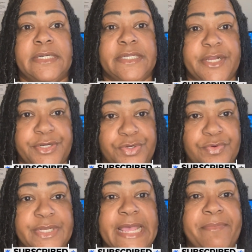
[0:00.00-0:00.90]
They're
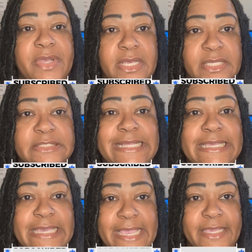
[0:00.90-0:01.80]
doing that because they
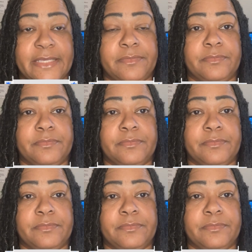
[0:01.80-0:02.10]
can.